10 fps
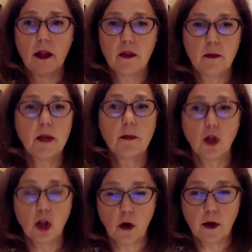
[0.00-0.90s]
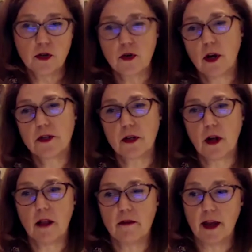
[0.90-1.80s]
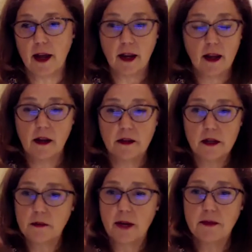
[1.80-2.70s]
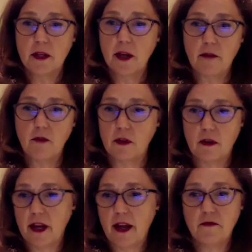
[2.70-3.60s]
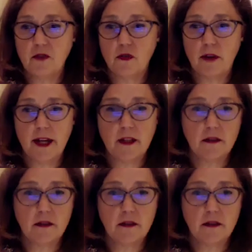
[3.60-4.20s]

the people loading trucks and all of that. And sometimes they'll have they'll have great